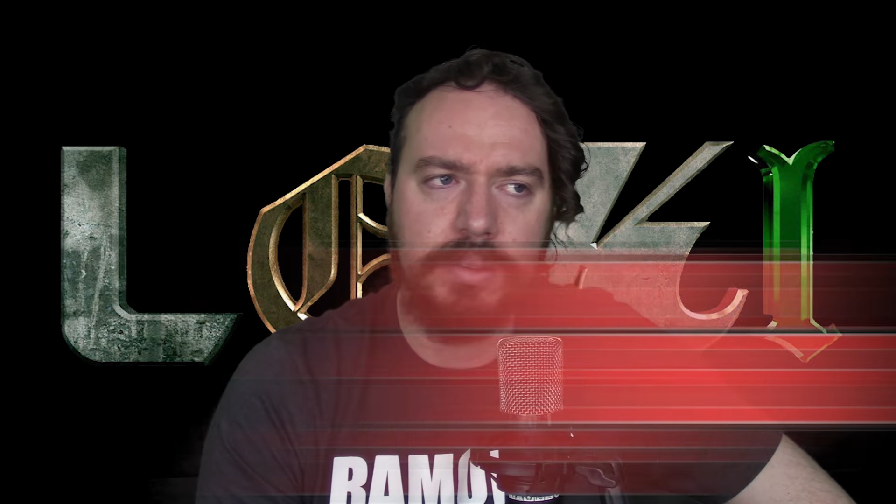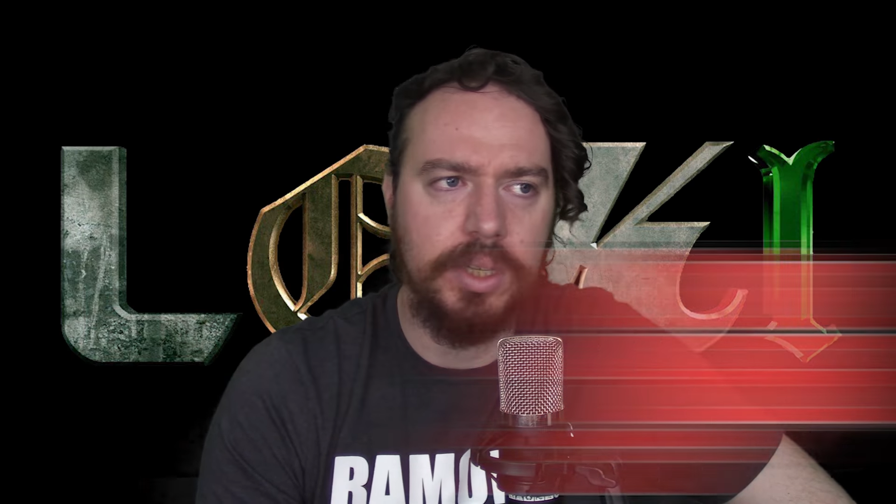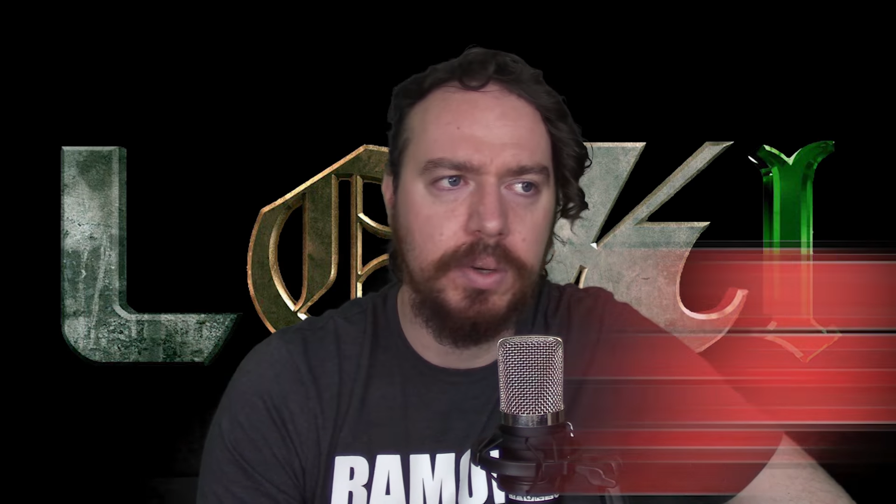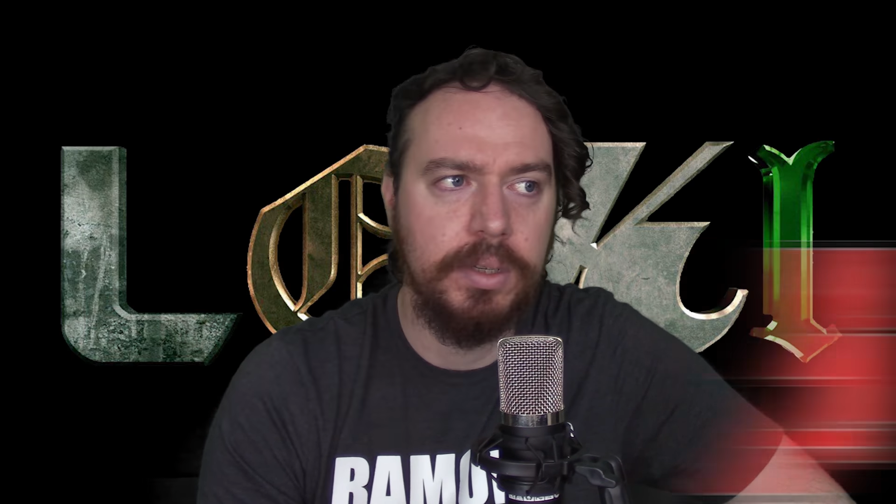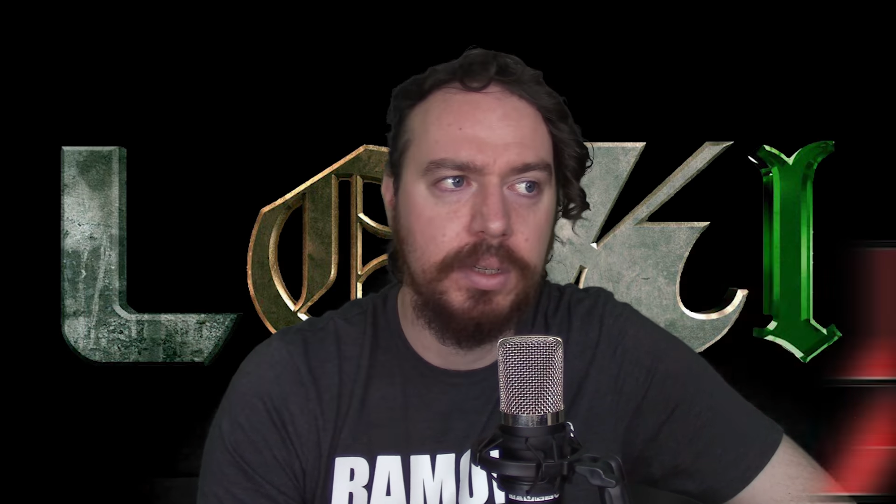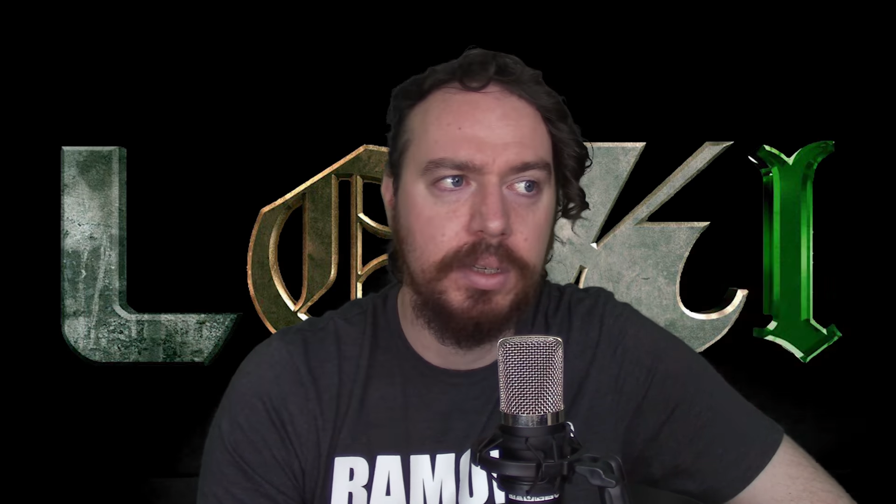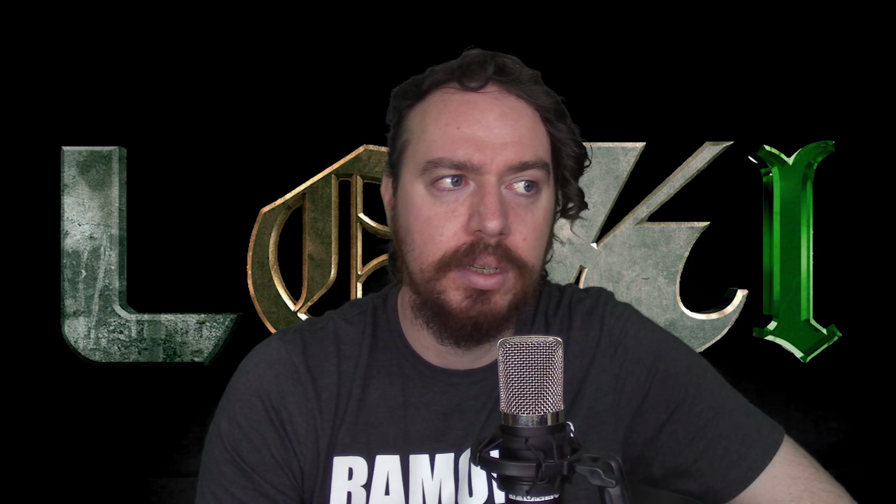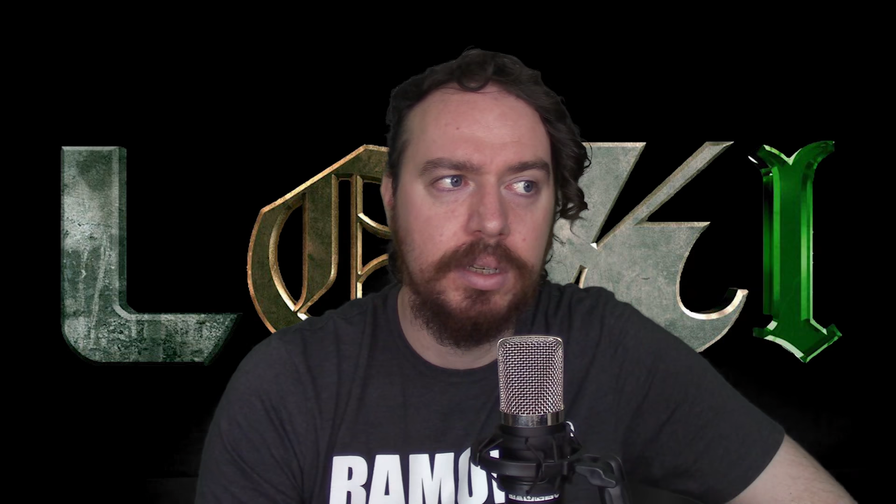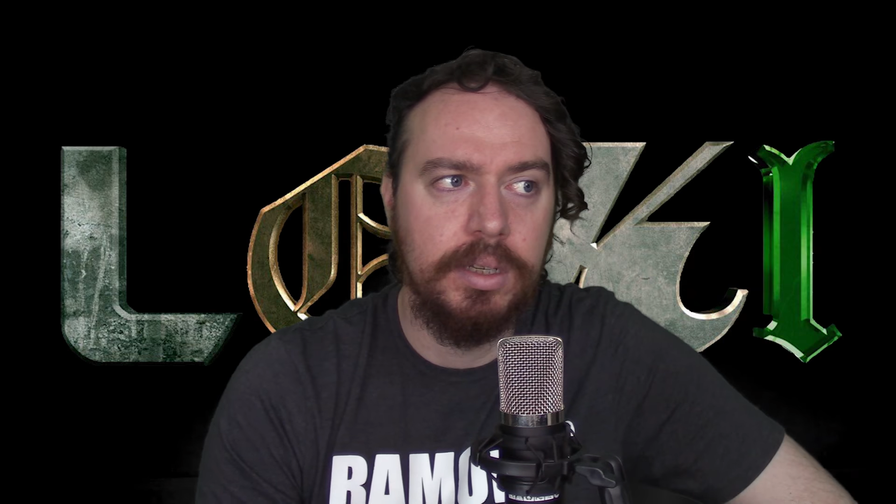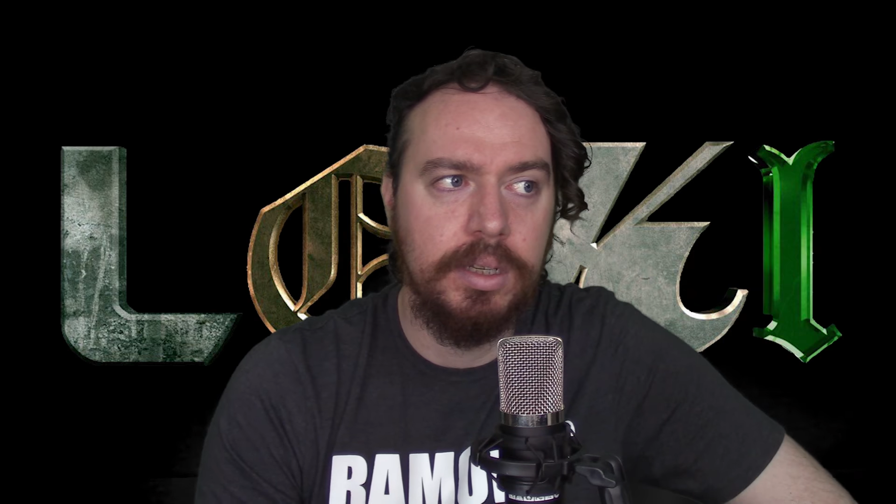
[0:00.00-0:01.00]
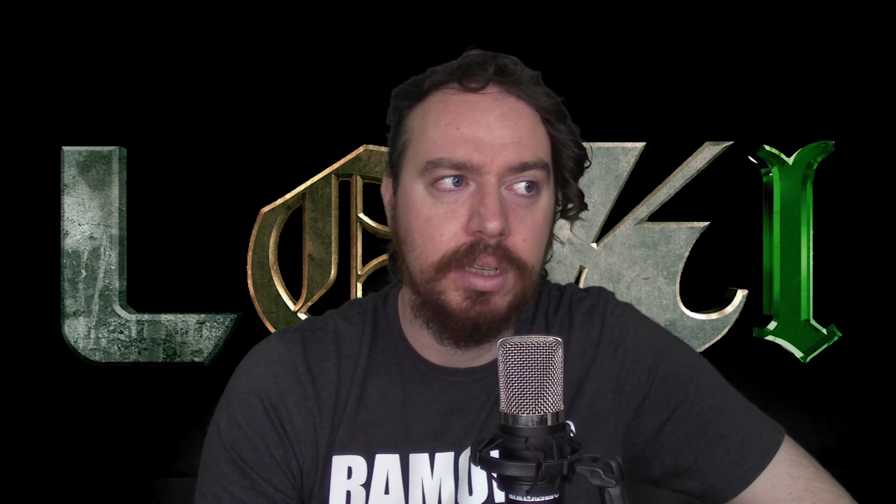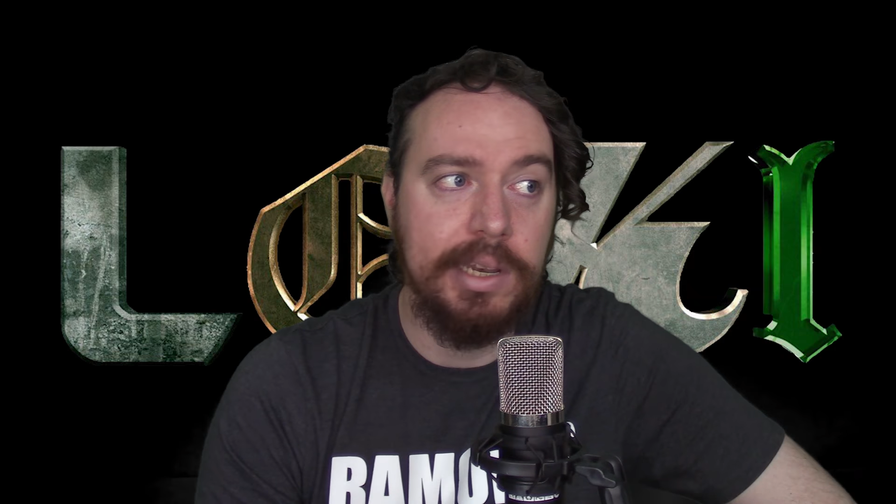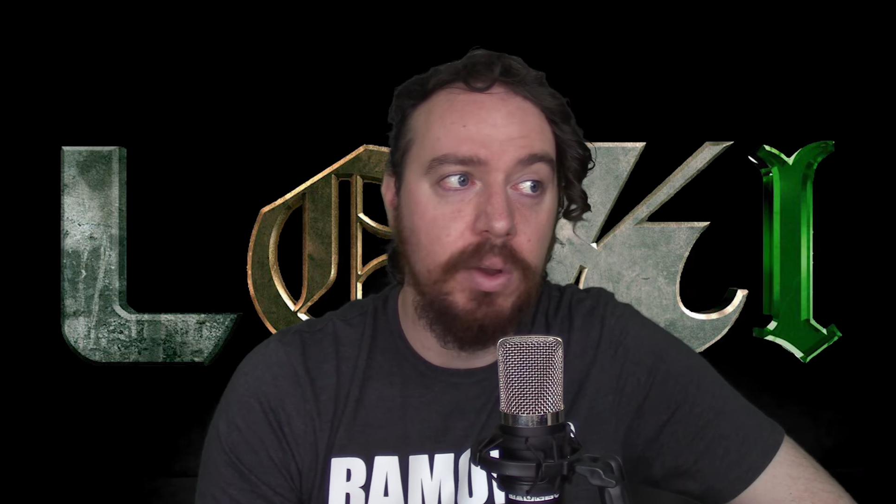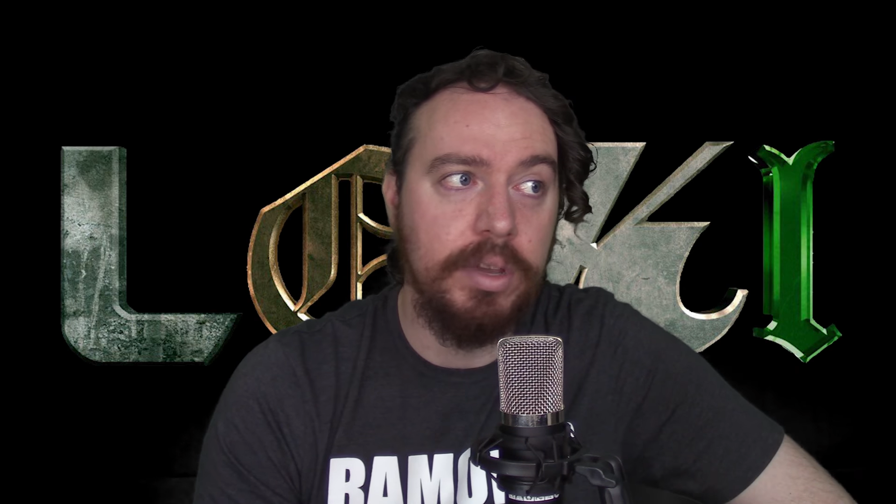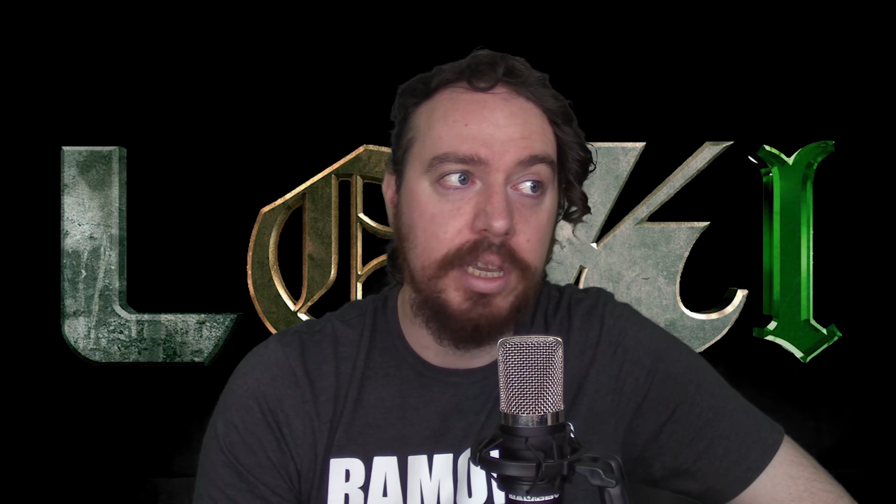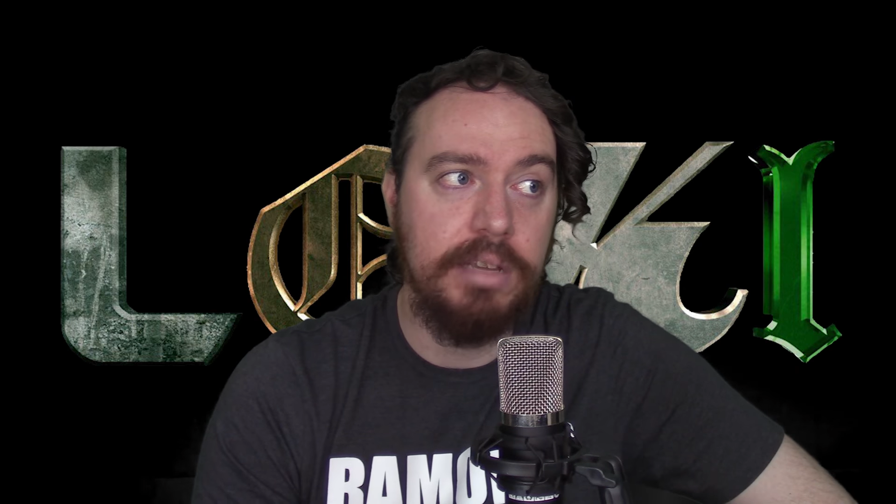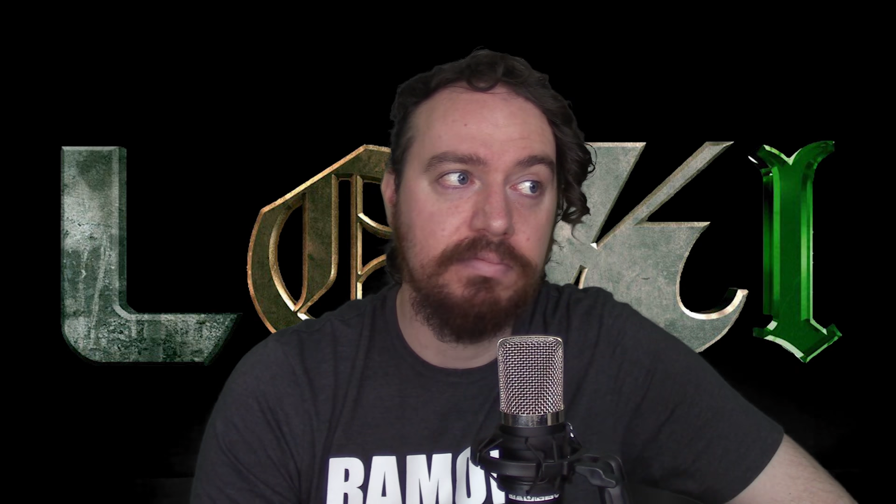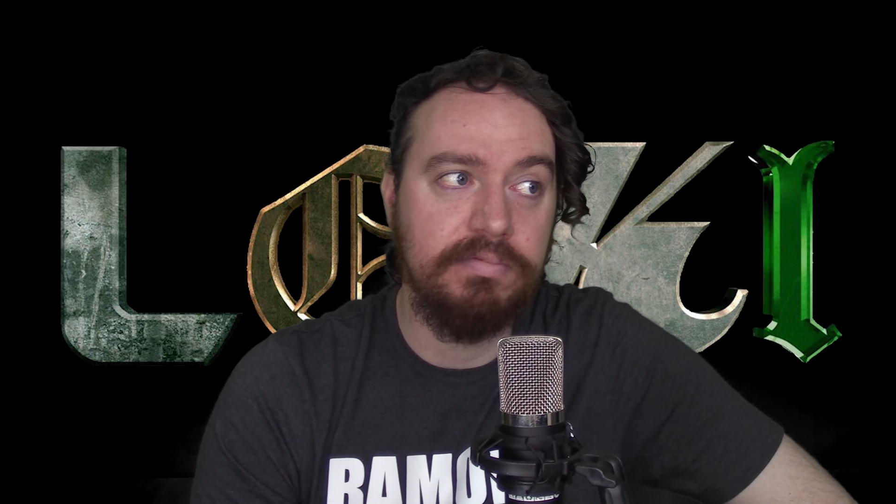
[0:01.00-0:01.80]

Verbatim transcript: So, Kid Loki,